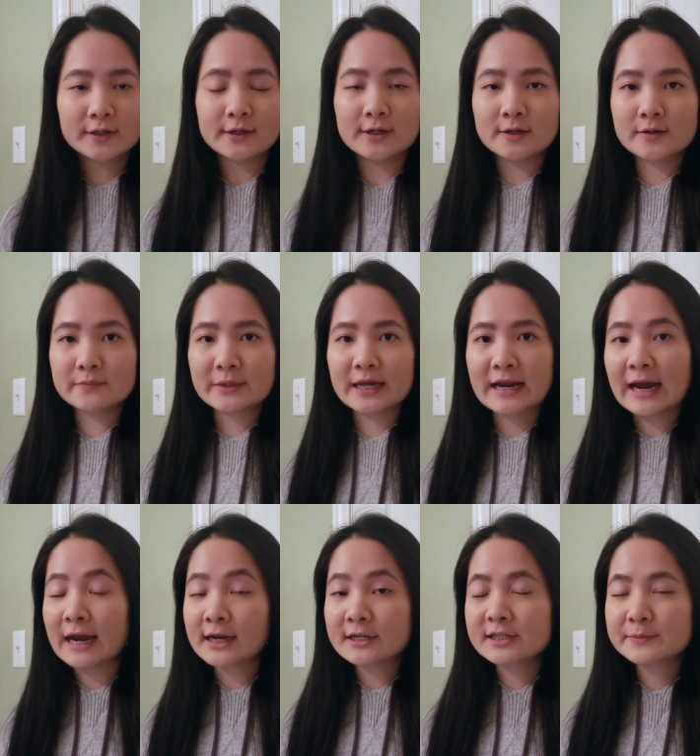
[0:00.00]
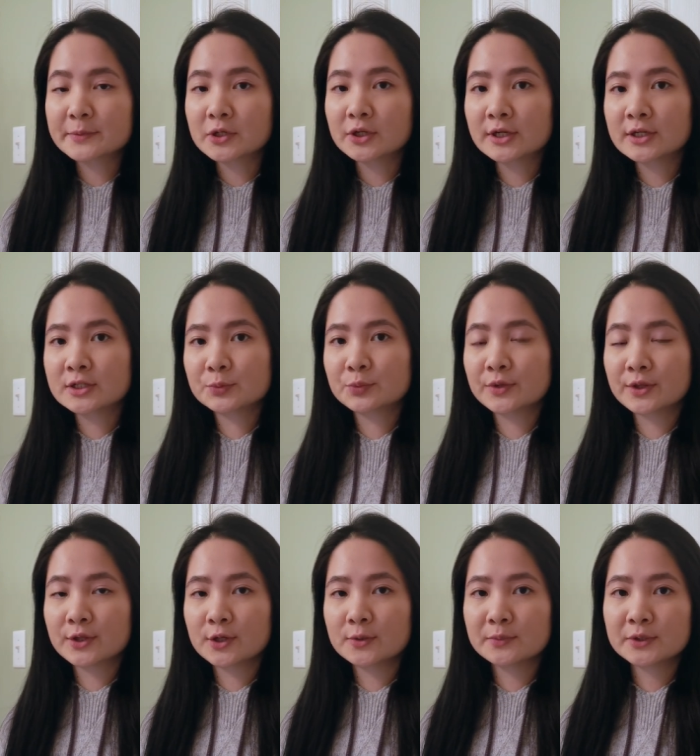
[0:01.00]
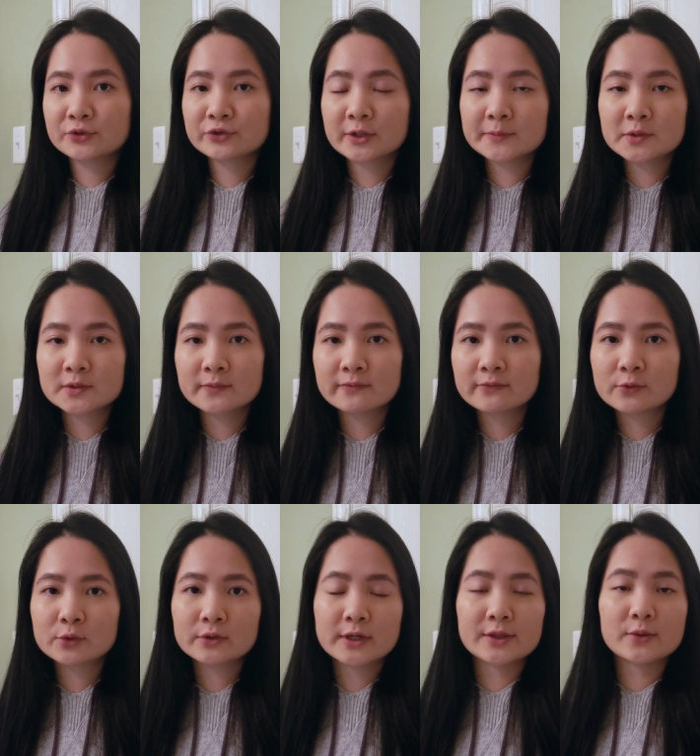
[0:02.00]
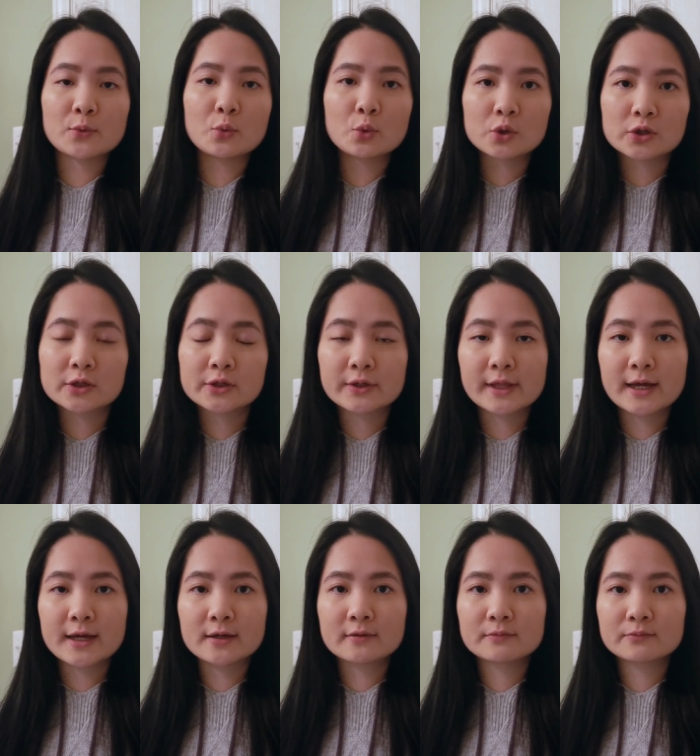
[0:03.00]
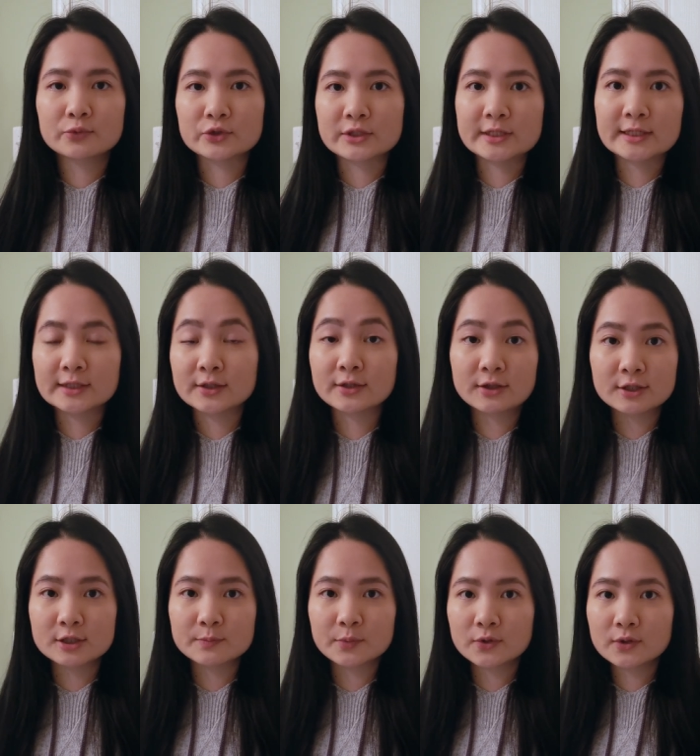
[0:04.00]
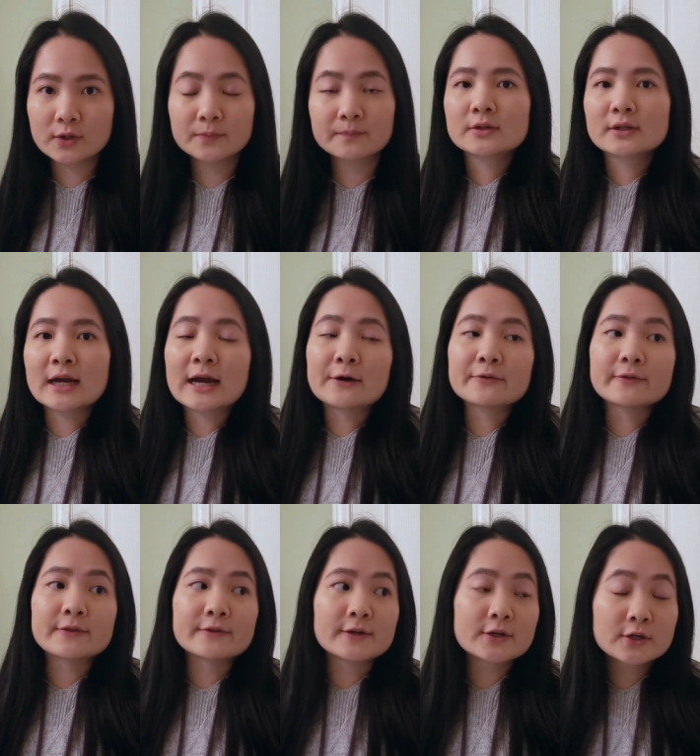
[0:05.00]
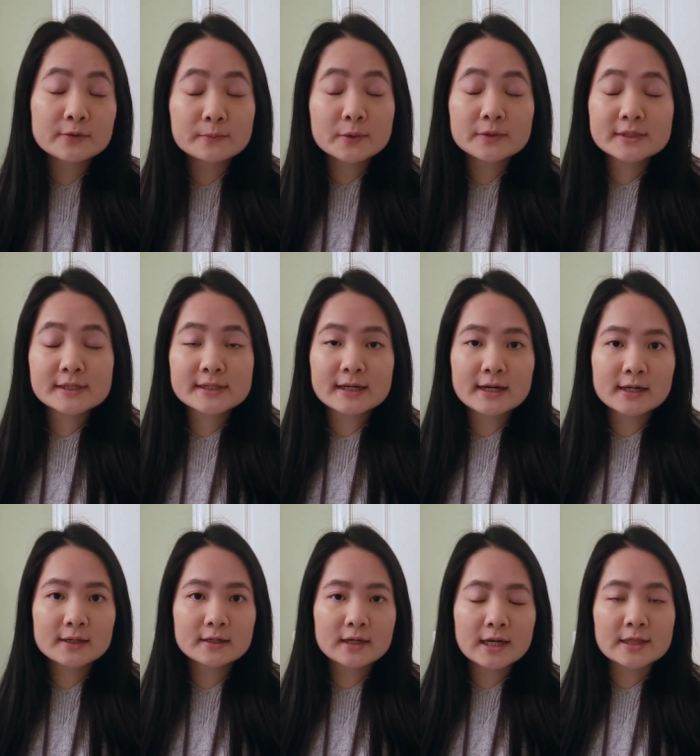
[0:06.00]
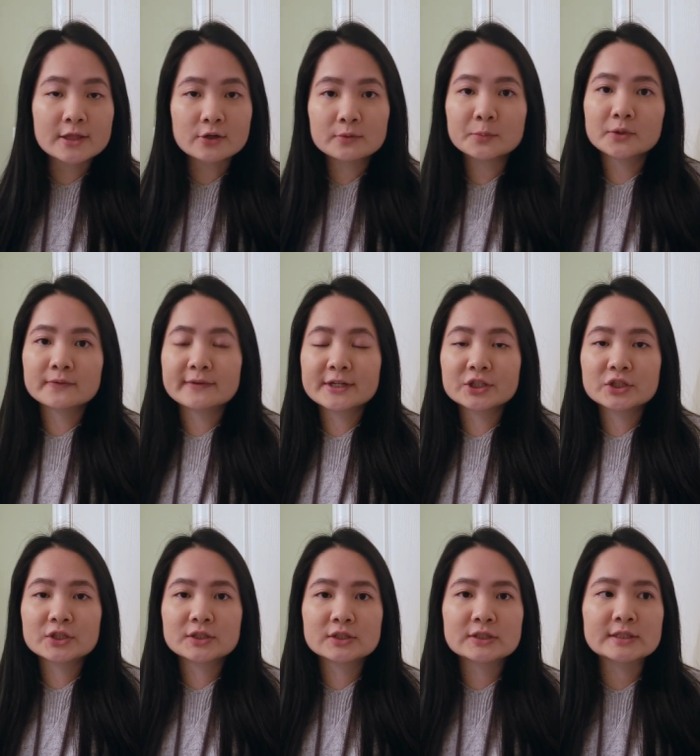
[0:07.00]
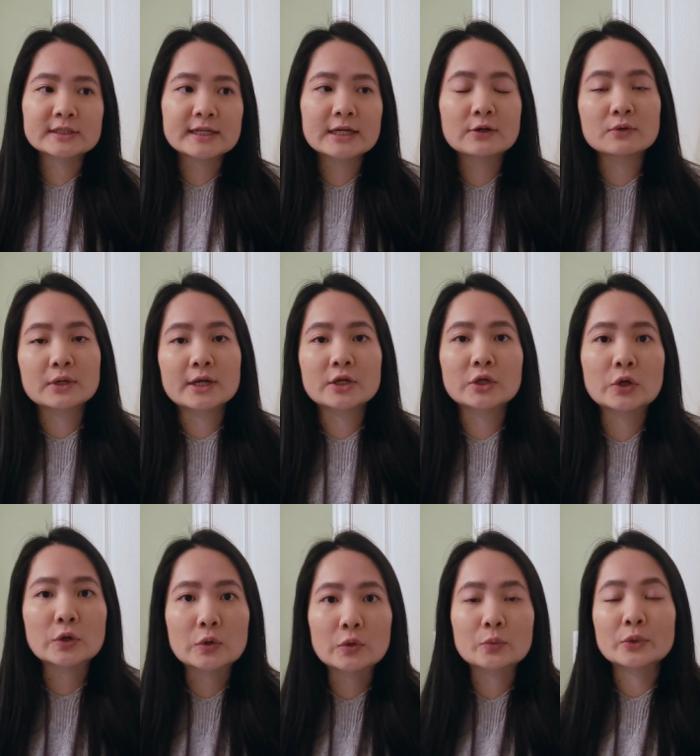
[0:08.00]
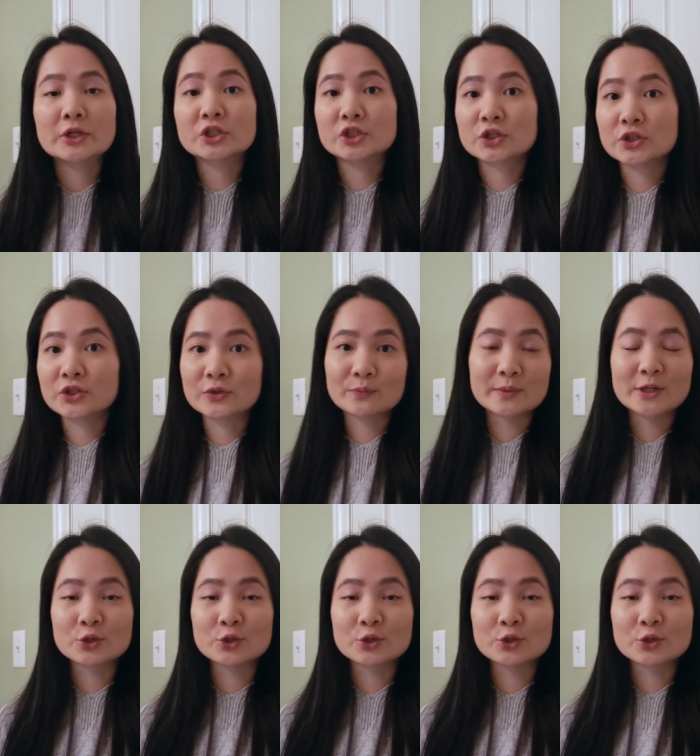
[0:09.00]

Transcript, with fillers: um, that had experience with human rebels before in the war that preceded this book how their side and their motivation to say, okay, no, we shouldn't be